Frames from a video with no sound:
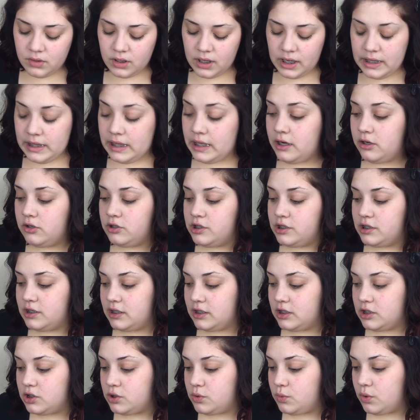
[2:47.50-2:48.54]
And then I'll just
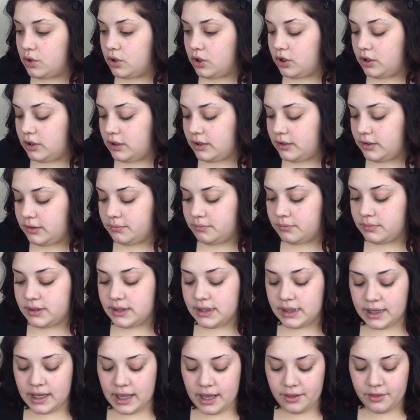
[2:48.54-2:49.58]
like swirl them
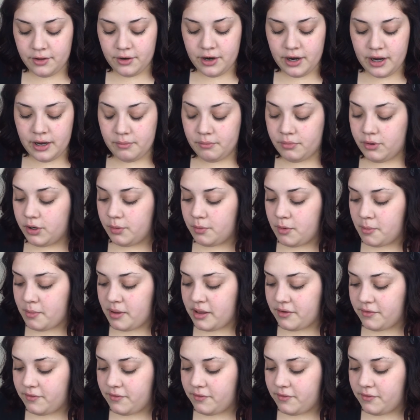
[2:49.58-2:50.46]
together and put them on my